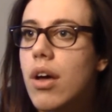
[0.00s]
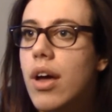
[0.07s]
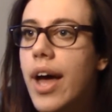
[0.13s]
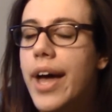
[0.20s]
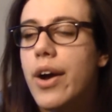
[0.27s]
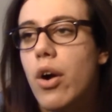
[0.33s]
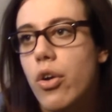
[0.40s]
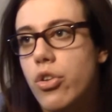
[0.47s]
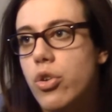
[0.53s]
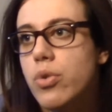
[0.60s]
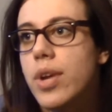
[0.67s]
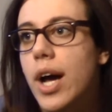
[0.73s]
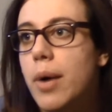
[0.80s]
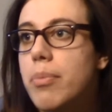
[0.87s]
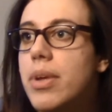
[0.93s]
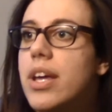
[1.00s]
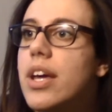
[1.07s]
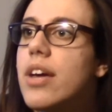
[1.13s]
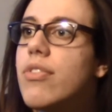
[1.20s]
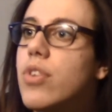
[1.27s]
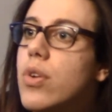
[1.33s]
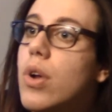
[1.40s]
and also tell me
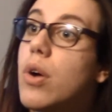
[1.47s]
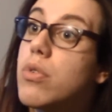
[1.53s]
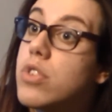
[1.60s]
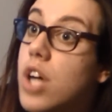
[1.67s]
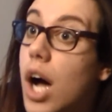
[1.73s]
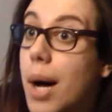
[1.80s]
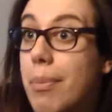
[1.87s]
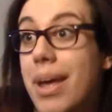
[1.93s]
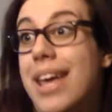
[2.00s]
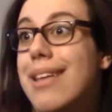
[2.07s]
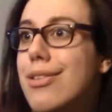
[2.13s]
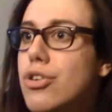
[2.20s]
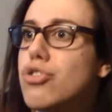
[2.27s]
if you know Tom Hanks'